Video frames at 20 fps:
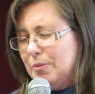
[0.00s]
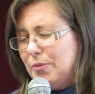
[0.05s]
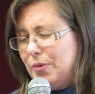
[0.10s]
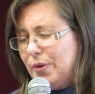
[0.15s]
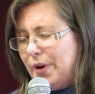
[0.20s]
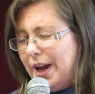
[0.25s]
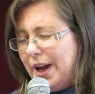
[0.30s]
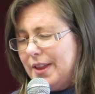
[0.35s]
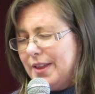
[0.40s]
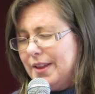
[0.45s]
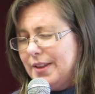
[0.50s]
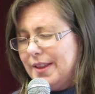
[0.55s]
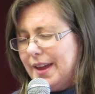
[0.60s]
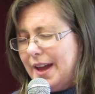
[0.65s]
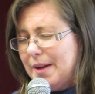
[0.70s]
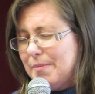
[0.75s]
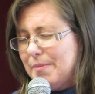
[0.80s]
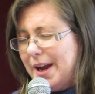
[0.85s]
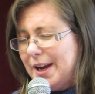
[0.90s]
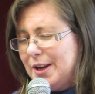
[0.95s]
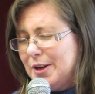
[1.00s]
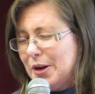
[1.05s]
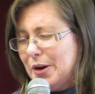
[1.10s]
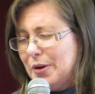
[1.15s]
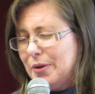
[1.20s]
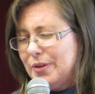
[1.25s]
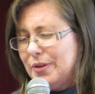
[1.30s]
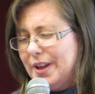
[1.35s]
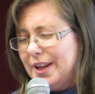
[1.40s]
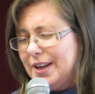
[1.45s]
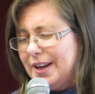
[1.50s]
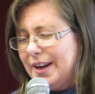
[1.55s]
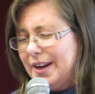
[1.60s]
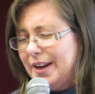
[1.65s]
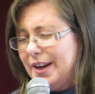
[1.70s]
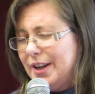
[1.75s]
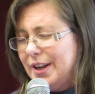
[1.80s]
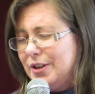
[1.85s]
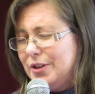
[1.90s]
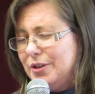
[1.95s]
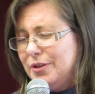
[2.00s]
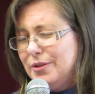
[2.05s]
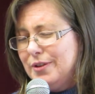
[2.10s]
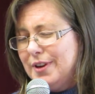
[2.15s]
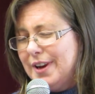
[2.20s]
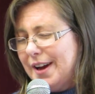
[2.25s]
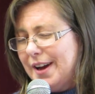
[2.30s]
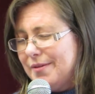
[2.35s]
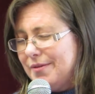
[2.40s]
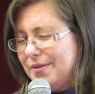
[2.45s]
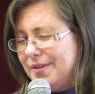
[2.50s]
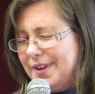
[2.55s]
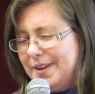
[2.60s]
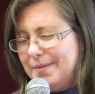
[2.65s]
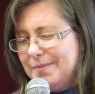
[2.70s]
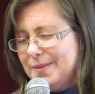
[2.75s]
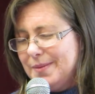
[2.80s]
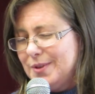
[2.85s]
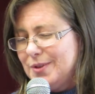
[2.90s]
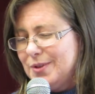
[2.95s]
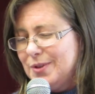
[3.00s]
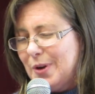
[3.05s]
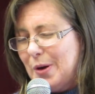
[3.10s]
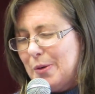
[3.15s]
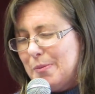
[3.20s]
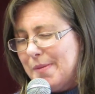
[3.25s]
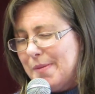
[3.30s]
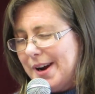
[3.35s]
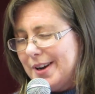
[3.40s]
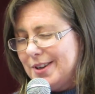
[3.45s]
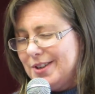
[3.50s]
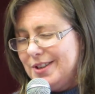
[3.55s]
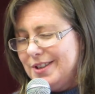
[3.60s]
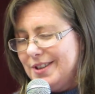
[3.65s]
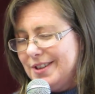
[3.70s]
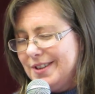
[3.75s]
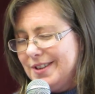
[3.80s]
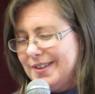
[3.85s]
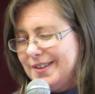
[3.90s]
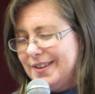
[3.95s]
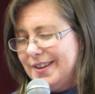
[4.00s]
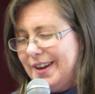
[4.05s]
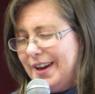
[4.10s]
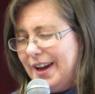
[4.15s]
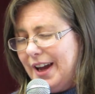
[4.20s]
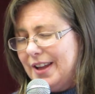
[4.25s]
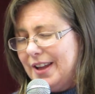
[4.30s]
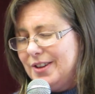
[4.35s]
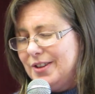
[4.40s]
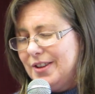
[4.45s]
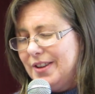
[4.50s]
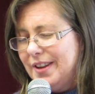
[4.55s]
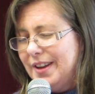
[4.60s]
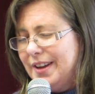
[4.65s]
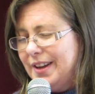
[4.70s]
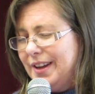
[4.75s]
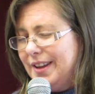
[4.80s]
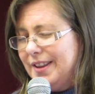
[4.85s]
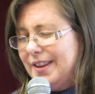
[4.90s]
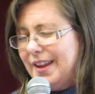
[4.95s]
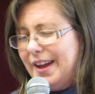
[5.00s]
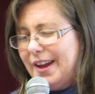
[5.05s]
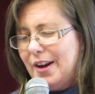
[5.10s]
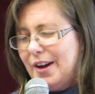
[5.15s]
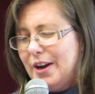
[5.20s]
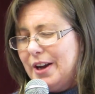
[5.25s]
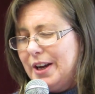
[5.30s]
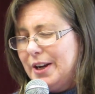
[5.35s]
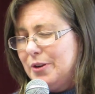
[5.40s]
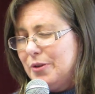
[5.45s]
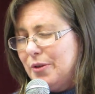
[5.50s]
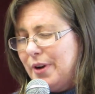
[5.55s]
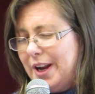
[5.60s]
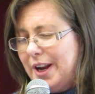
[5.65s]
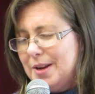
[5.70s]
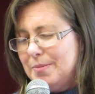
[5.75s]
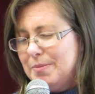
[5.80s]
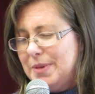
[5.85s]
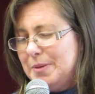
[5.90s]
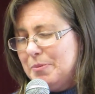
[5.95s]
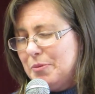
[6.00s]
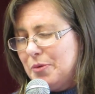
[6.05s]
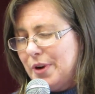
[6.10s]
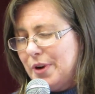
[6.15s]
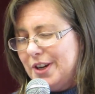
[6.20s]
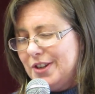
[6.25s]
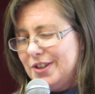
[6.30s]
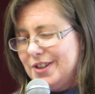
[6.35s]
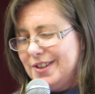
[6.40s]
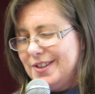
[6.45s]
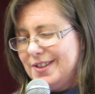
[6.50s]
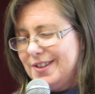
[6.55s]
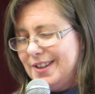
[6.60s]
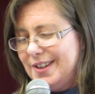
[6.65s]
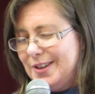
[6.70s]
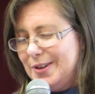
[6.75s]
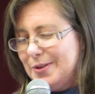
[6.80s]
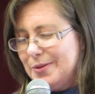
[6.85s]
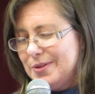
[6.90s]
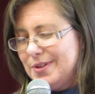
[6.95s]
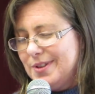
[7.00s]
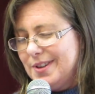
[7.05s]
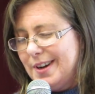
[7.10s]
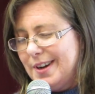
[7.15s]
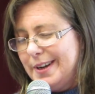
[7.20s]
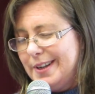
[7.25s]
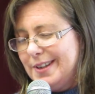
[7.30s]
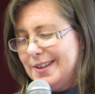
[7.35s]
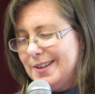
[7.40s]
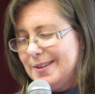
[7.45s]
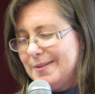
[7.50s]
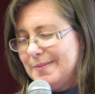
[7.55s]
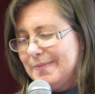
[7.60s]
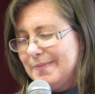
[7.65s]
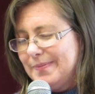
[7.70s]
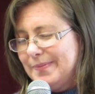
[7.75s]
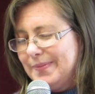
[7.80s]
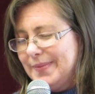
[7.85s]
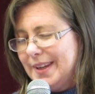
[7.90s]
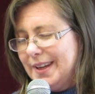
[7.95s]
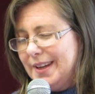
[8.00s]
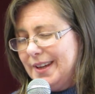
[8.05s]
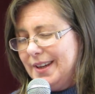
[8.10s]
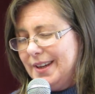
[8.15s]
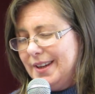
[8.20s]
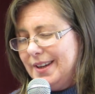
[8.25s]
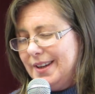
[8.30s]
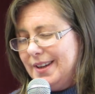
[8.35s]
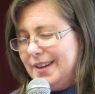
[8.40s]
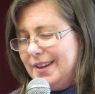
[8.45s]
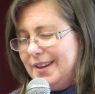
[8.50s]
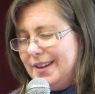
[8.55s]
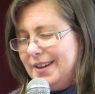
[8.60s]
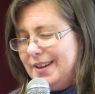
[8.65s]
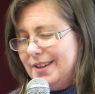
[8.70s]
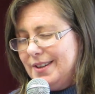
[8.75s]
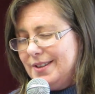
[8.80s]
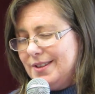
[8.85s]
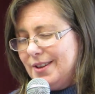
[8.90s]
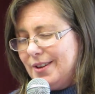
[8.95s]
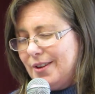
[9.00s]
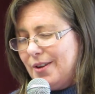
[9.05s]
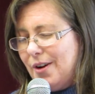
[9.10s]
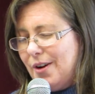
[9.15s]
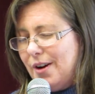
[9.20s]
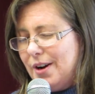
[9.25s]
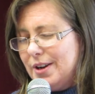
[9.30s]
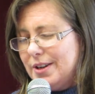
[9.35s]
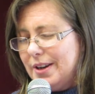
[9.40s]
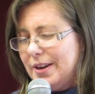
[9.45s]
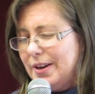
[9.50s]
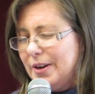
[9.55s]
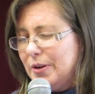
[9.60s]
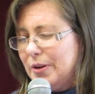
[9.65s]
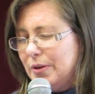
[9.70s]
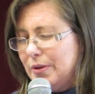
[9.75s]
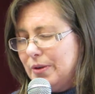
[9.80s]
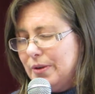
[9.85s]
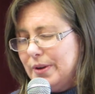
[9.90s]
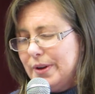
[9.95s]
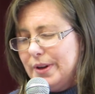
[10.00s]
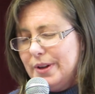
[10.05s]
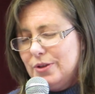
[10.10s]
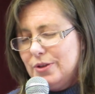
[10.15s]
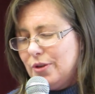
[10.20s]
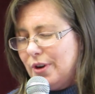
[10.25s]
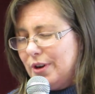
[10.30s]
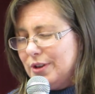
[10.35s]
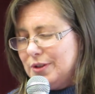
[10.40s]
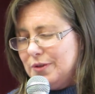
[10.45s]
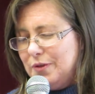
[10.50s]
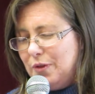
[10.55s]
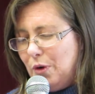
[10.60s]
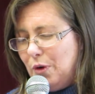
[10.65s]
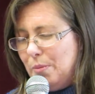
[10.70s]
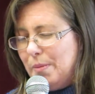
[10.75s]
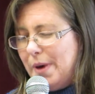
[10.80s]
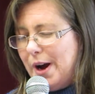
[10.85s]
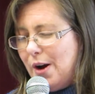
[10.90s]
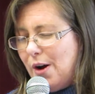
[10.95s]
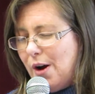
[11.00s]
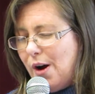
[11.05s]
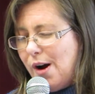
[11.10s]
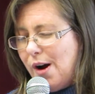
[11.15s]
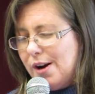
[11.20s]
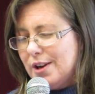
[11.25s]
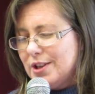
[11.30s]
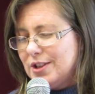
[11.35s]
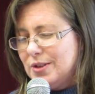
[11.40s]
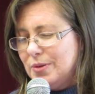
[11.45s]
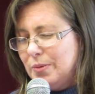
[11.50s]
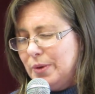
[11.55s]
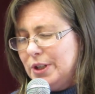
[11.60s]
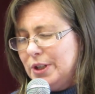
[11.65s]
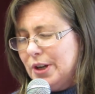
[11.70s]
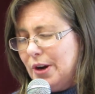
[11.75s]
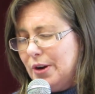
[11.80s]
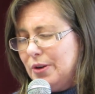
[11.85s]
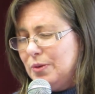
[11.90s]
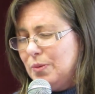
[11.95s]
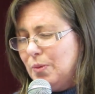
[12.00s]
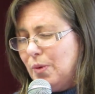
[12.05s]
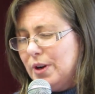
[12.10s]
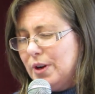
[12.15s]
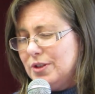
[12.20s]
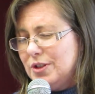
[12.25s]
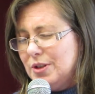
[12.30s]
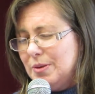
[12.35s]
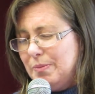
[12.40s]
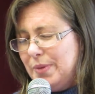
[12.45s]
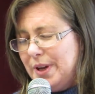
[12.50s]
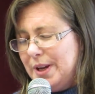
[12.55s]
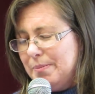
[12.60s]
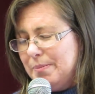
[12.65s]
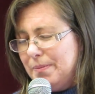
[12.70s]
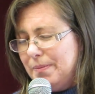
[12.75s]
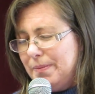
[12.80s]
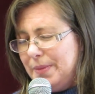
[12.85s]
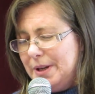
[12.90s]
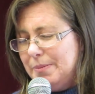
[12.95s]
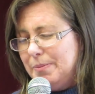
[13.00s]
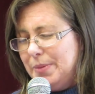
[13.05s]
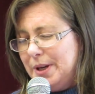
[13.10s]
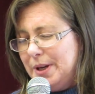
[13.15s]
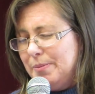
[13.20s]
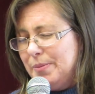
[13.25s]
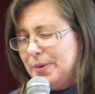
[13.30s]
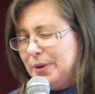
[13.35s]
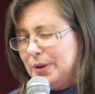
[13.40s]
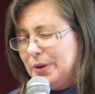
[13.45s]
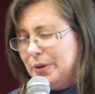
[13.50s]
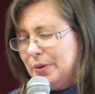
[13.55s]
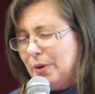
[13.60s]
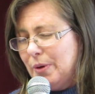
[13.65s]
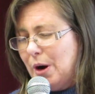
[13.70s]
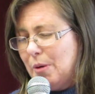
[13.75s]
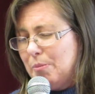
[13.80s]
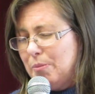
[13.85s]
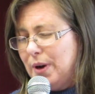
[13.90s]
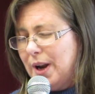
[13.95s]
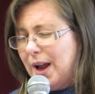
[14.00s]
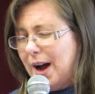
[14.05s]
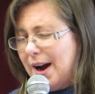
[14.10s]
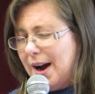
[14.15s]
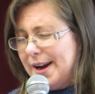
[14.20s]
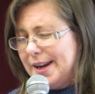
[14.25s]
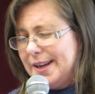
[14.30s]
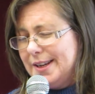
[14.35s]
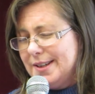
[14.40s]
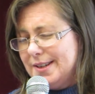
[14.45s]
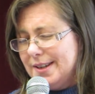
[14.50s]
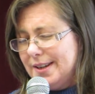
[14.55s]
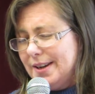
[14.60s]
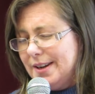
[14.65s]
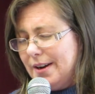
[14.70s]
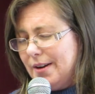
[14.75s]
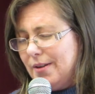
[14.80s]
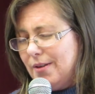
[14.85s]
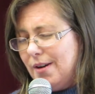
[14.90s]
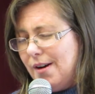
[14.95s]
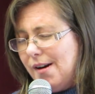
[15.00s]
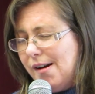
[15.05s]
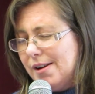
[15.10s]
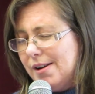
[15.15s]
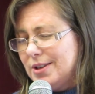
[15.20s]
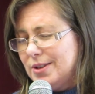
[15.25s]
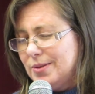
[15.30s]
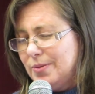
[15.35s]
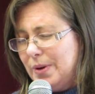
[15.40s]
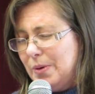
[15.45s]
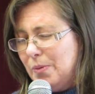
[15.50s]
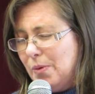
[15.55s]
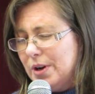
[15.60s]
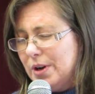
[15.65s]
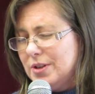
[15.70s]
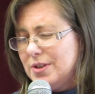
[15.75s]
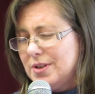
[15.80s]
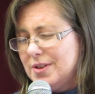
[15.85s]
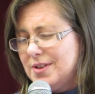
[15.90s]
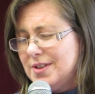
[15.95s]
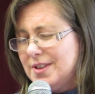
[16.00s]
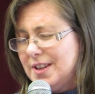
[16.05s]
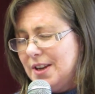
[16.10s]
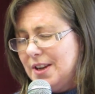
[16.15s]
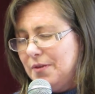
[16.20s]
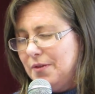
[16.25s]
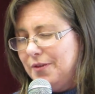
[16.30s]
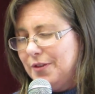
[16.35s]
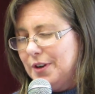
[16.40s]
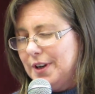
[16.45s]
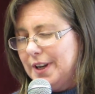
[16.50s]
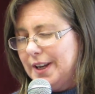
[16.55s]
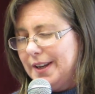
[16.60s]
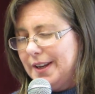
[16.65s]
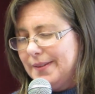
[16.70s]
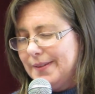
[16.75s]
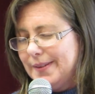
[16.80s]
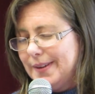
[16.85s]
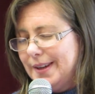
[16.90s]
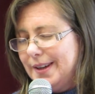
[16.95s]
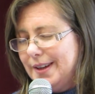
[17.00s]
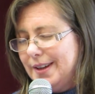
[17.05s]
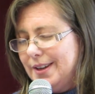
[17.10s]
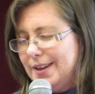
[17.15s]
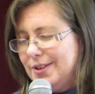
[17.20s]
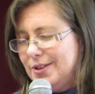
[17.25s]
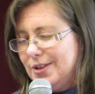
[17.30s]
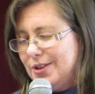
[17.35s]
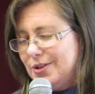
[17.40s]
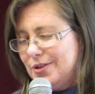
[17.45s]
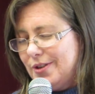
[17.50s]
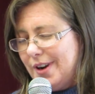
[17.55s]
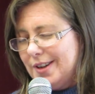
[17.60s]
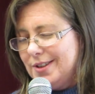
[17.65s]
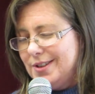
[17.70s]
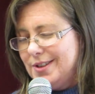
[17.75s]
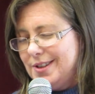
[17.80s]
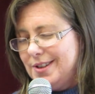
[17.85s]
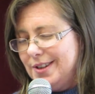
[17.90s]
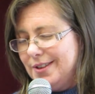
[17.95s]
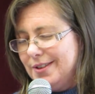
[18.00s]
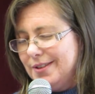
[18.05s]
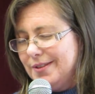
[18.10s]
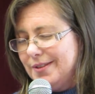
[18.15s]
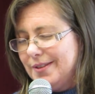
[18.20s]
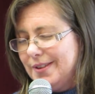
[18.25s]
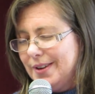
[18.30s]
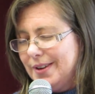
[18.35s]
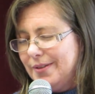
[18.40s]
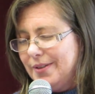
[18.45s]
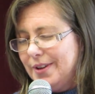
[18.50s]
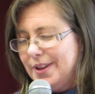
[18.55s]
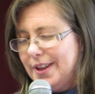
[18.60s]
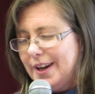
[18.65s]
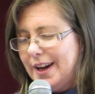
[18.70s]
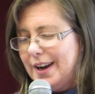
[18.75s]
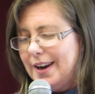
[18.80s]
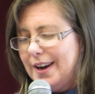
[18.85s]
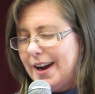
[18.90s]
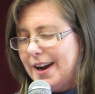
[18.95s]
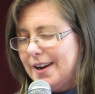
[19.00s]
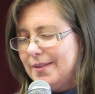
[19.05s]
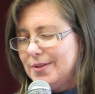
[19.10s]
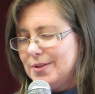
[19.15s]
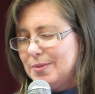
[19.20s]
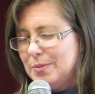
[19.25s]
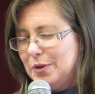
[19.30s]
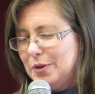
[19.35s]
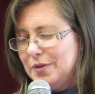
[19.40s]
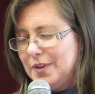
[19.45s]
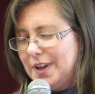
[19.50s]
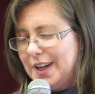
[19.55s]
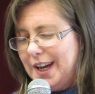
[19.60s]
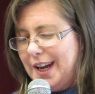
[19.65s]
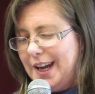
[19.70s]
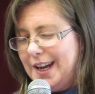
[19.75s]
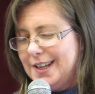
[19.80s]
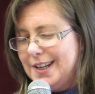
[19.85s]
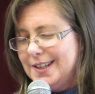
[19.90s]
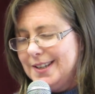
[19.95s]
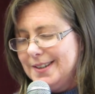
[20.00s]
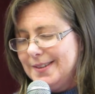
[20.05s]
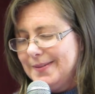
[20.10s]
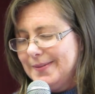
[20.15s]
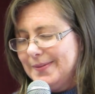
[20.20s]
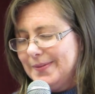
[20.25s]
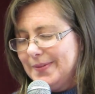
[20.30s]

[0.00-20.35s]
Pray that they may know that you love them so much, and they are incredibly precious in your sight. So God, transform our hearts. We don't want to be people who are blind in our hearts. We want to see fully, to trust you with our lives moving ahead.